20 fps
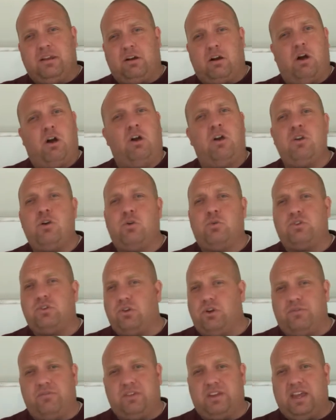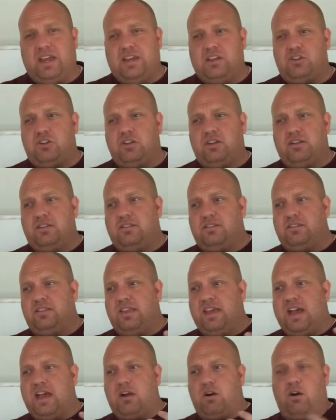there are no certifications
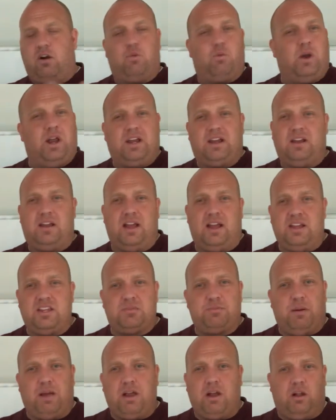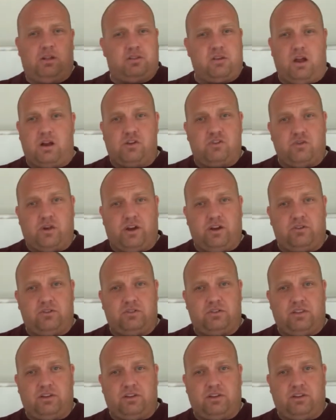that are recognized by all dog trainers.